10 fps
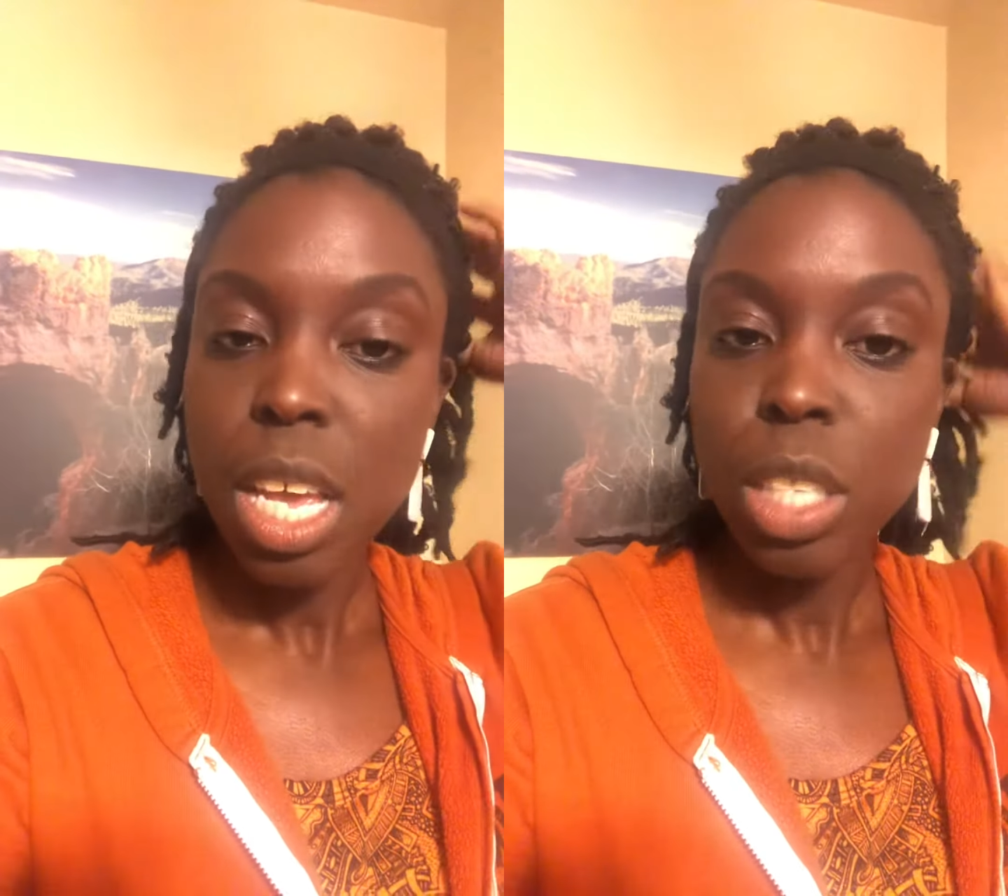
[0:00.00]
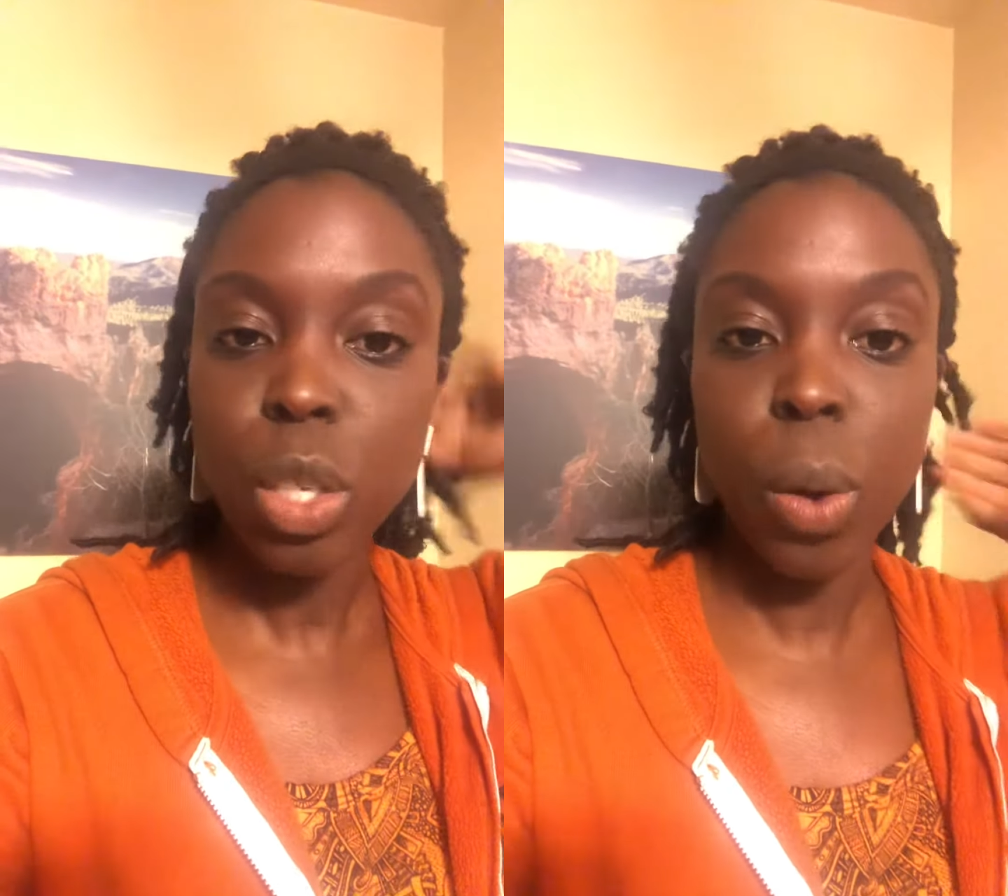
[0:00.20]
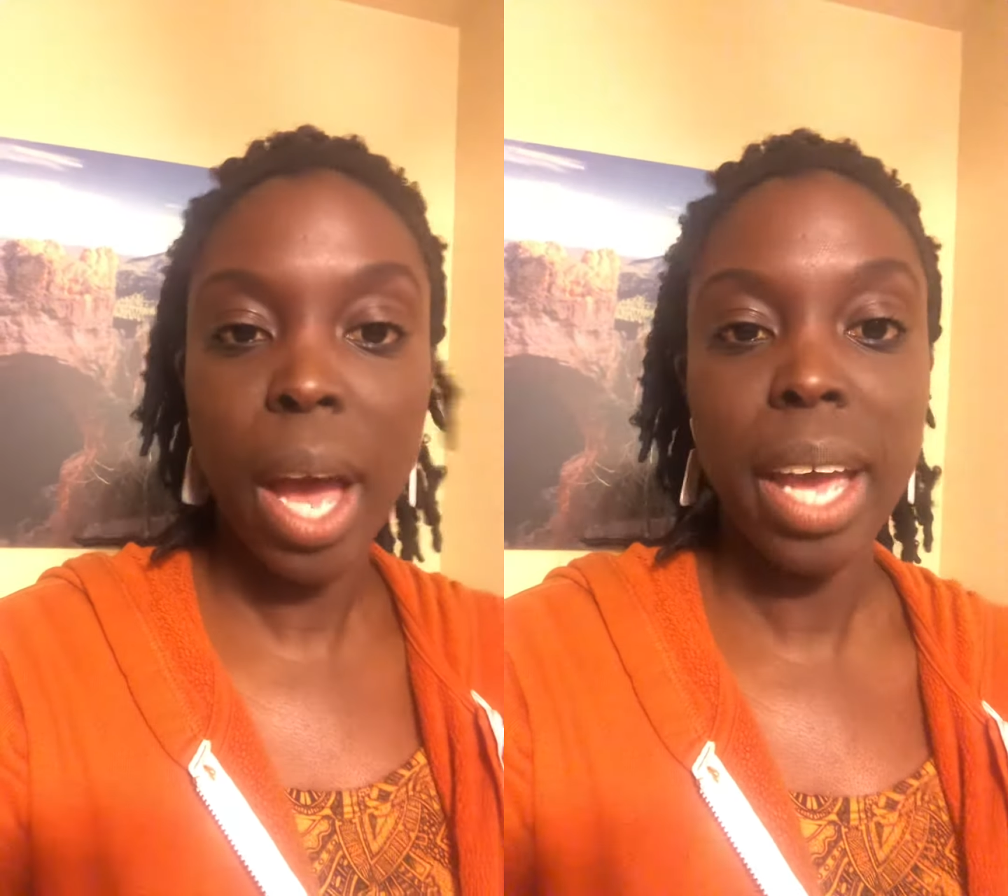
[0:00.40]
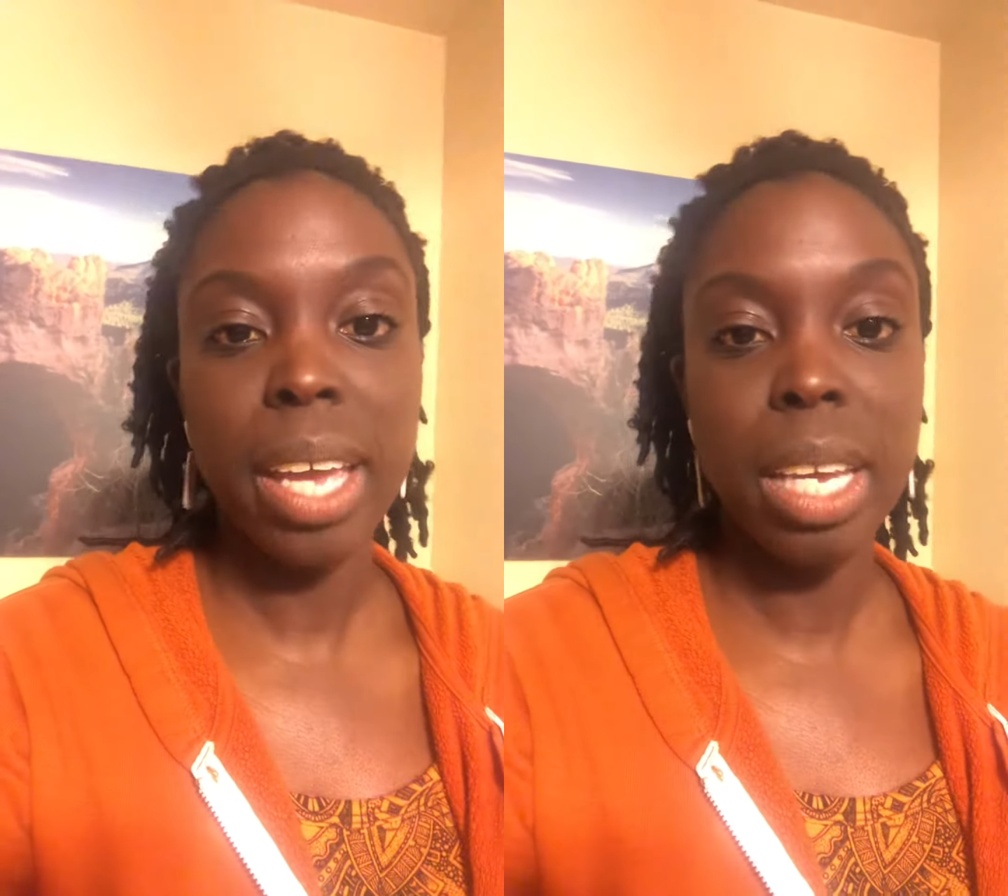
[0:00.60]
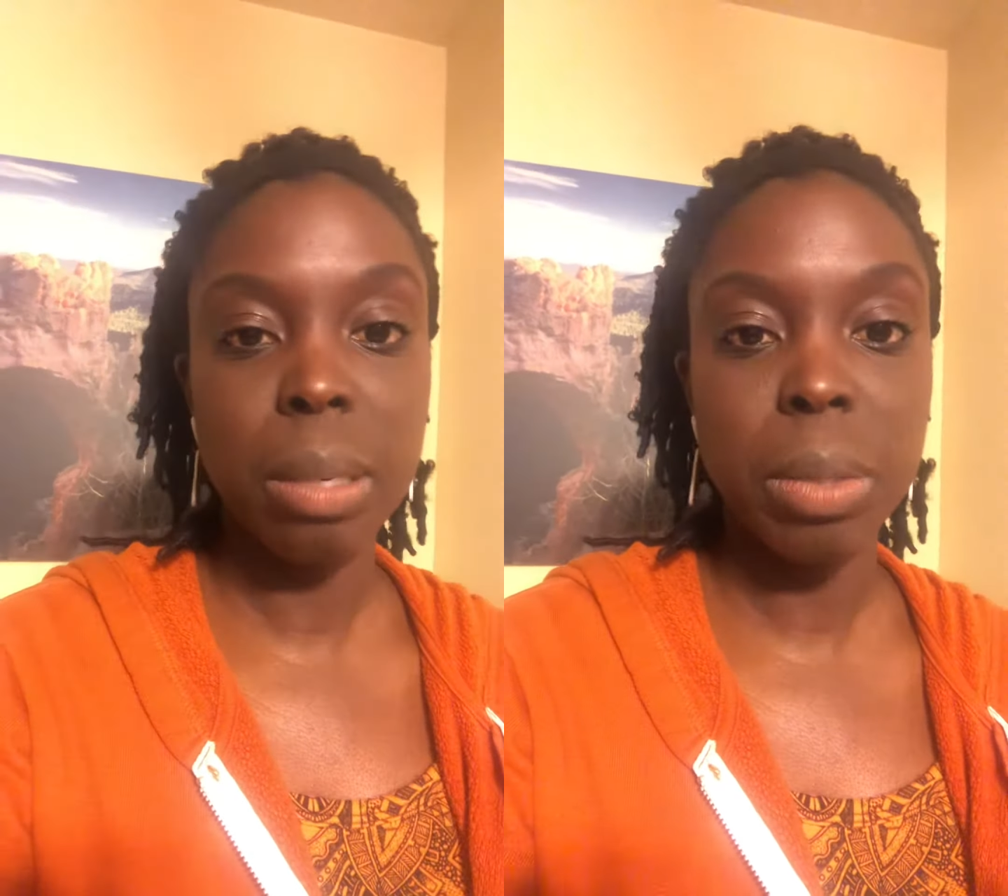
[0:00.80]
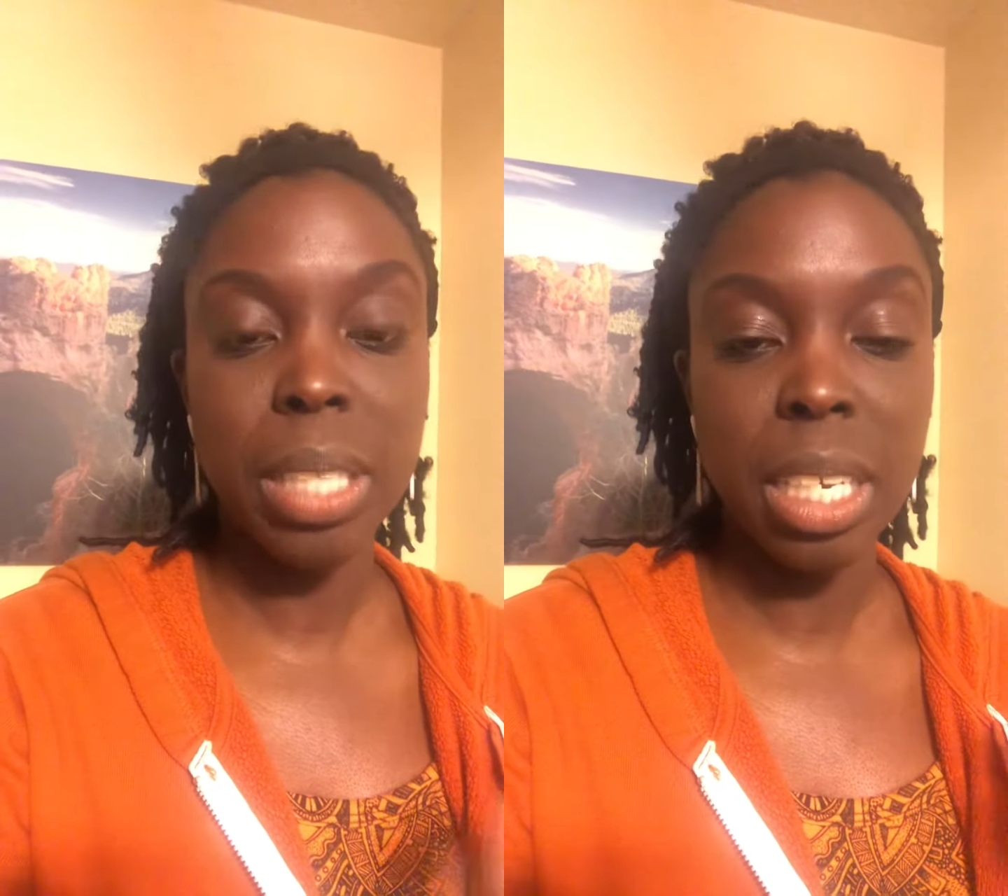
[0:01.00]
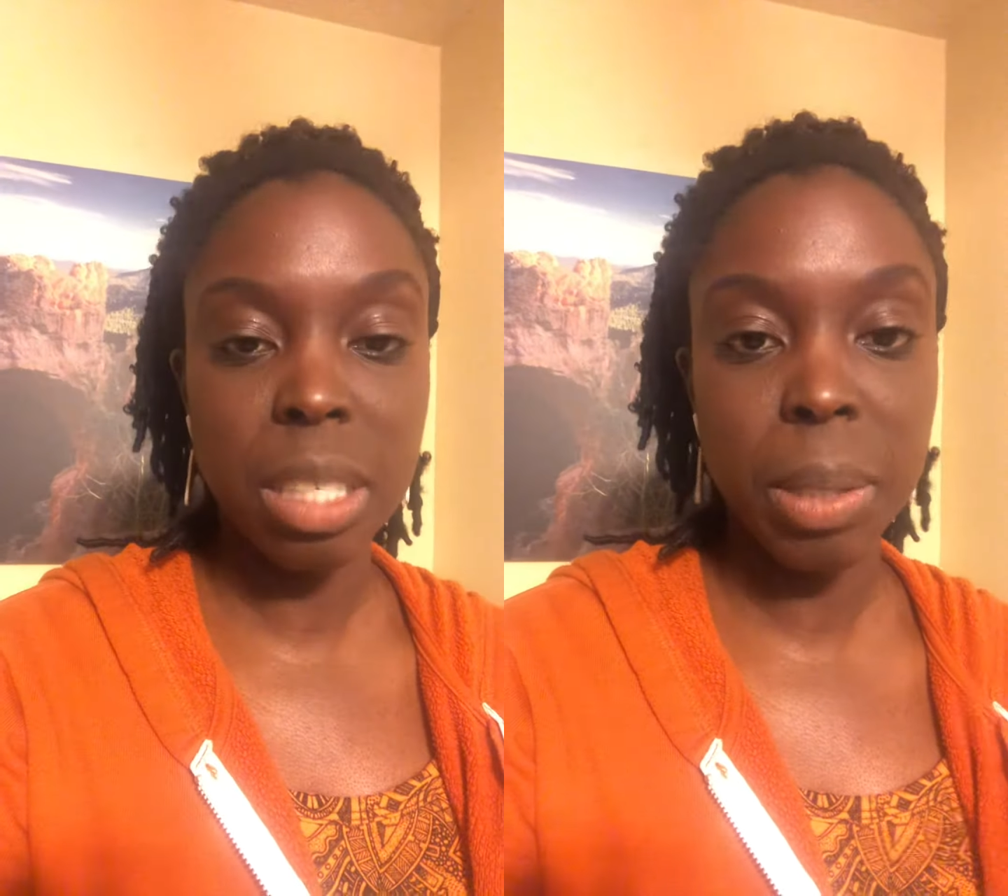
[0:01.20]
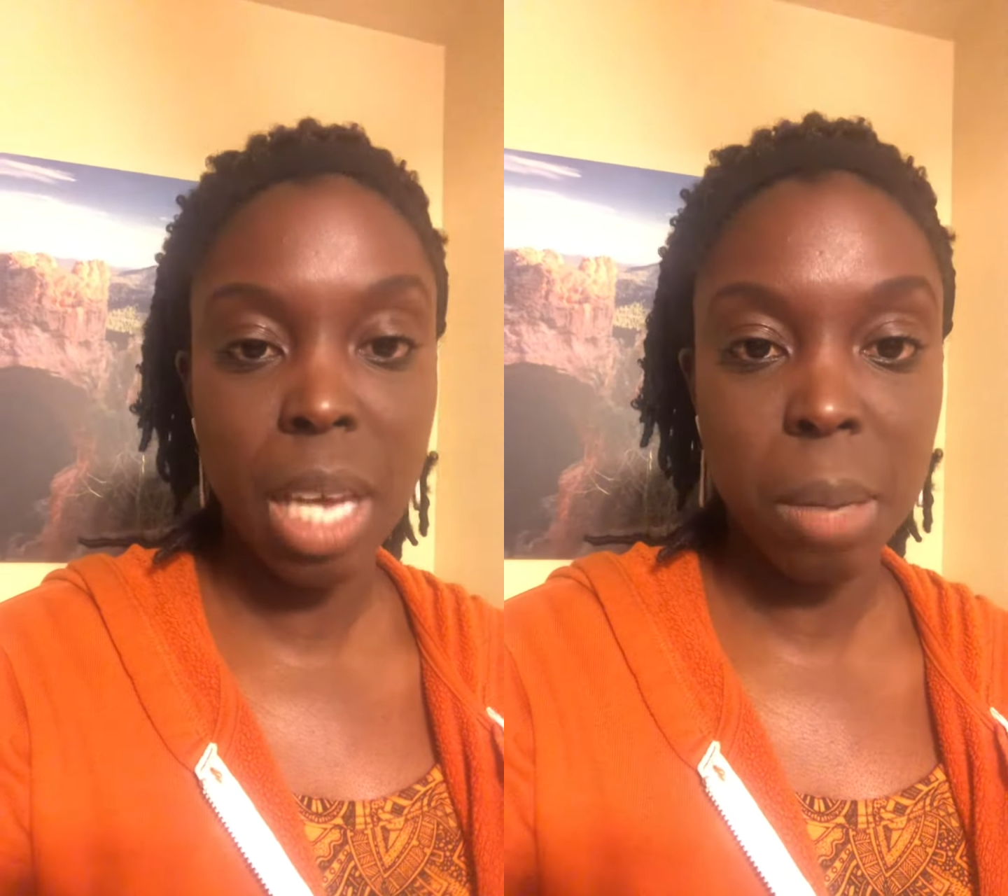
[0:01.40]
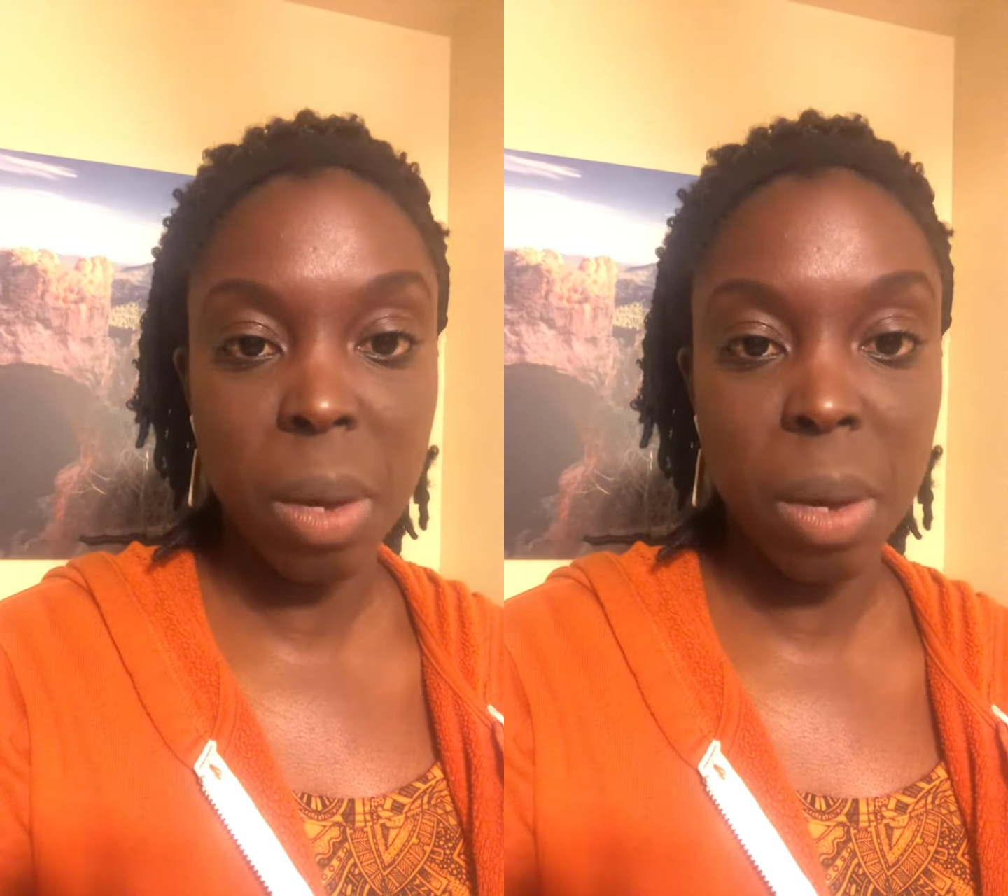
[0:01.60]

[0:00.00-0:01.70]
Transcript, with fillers: So I am studying to become